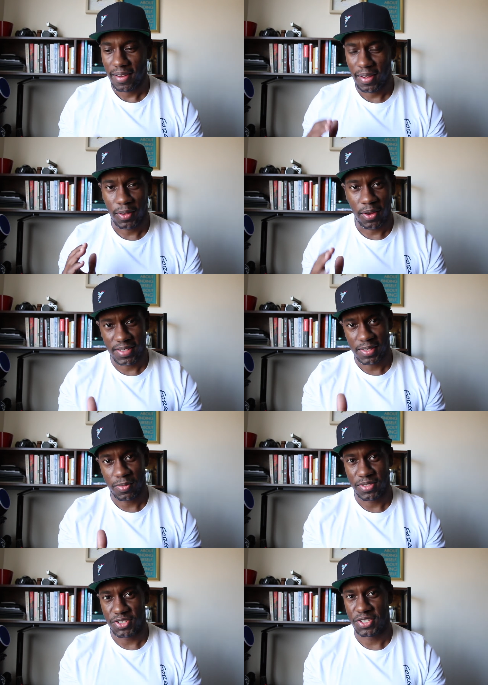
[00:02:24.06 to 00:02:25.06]
along
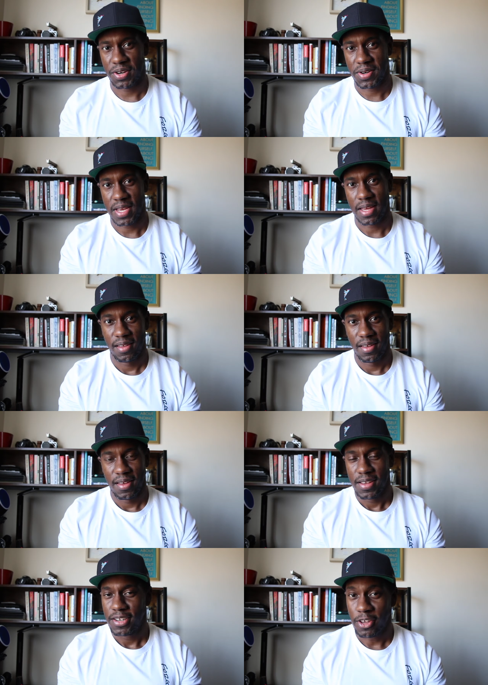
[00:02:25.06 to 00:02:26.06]
someone's journey.
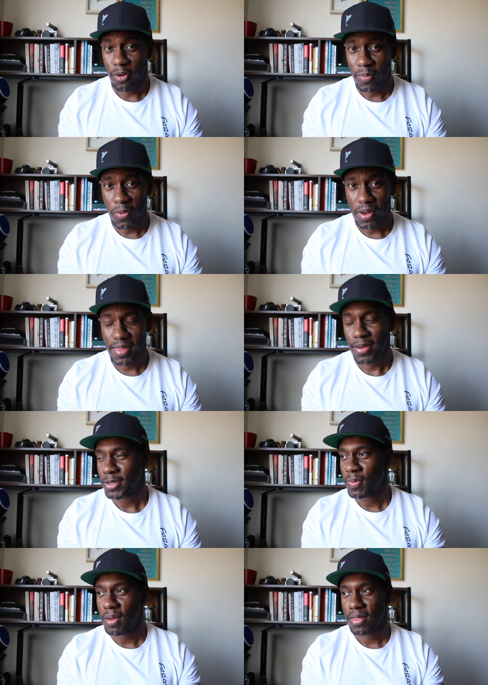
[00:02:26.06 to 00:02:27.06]
Don't be one of
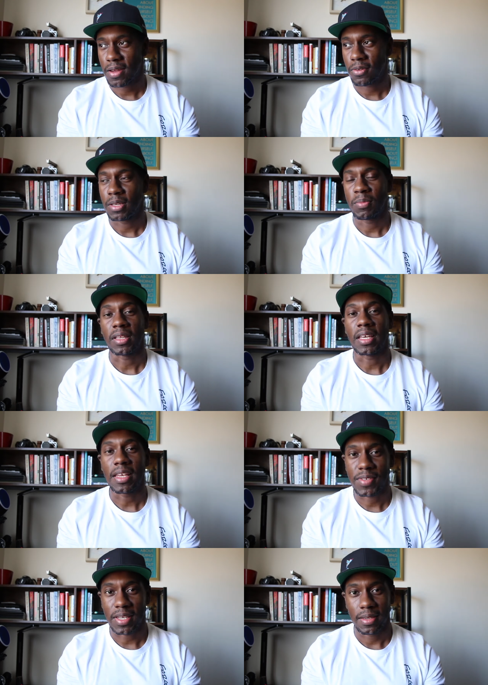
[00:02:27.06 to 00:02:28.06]
those people that only
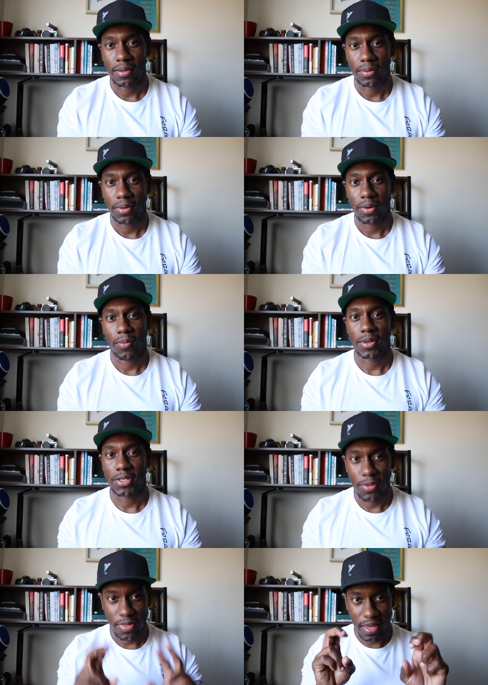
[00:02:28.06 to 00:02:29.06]
believes in you
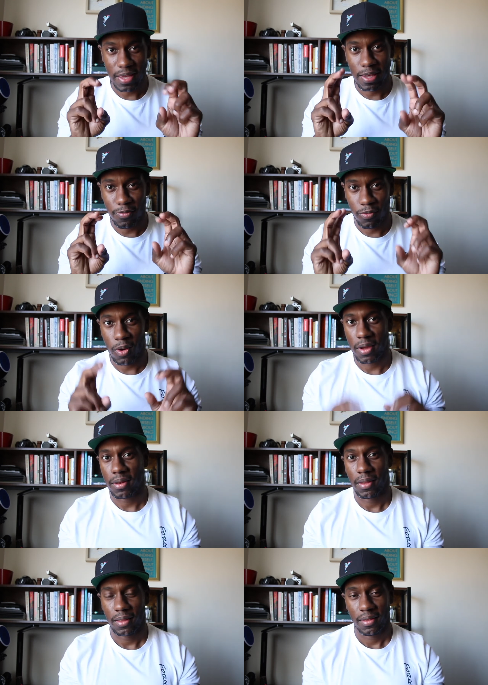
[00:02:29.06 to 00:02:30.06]
once you think you've
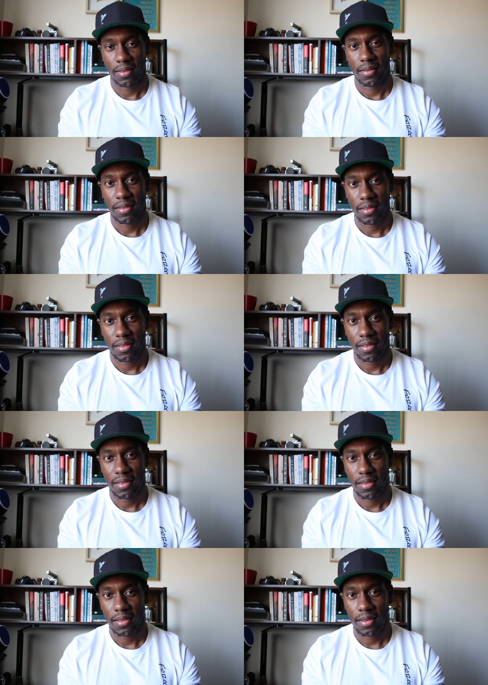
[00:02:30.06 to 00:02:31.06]
won.
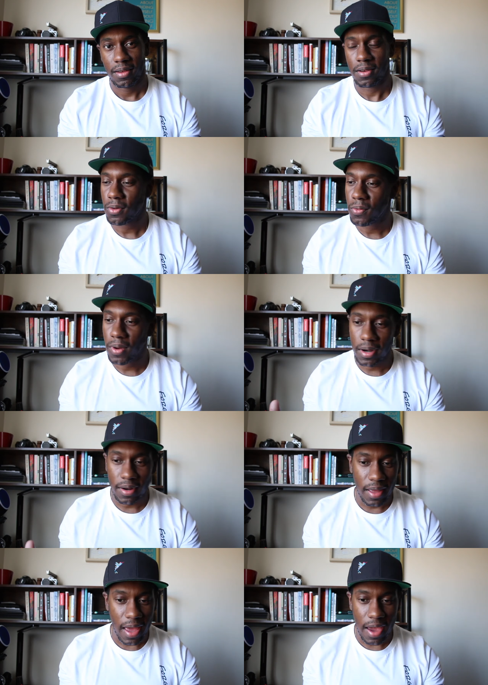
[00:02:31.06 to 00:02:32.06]
You're a
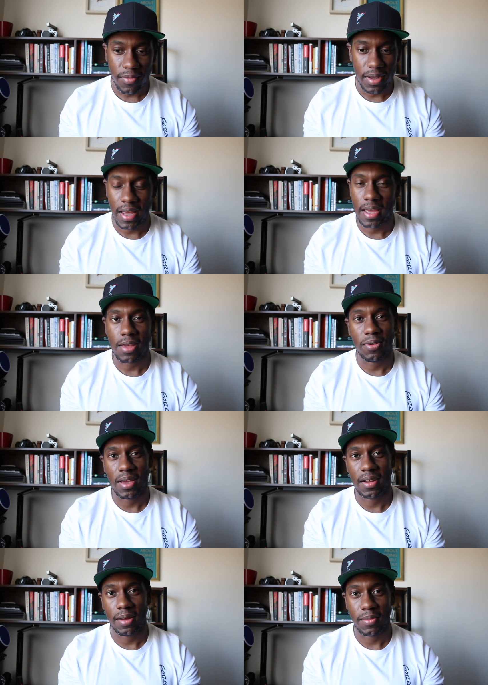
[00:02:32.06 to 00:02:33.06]
winner every day you
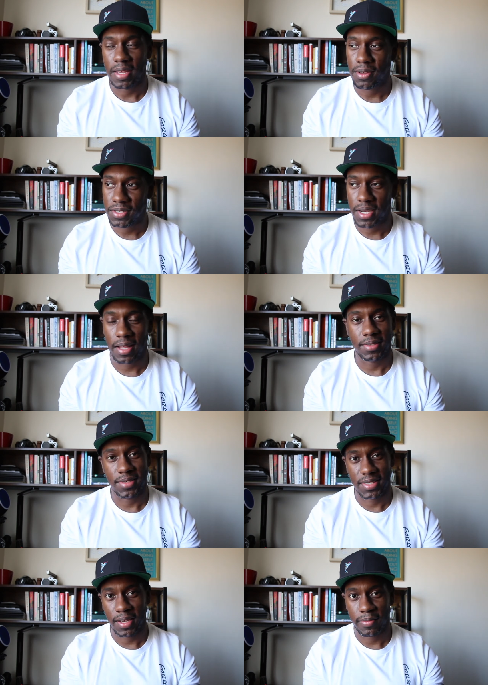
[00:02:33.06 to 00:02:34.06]
get up and you
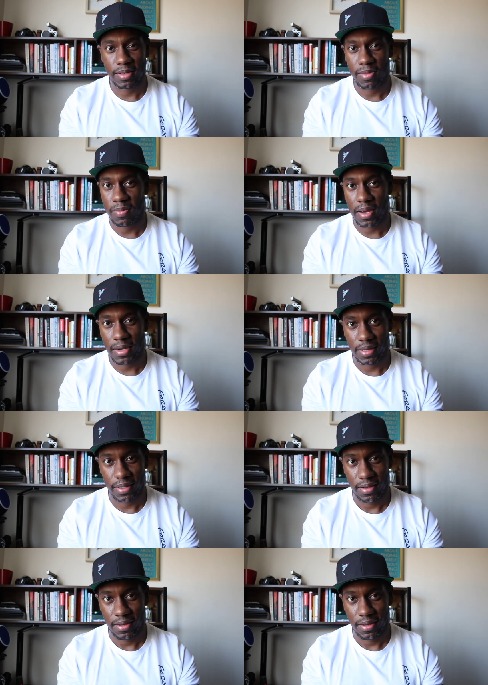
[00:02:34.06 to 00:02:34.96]
challenge yourself to be better.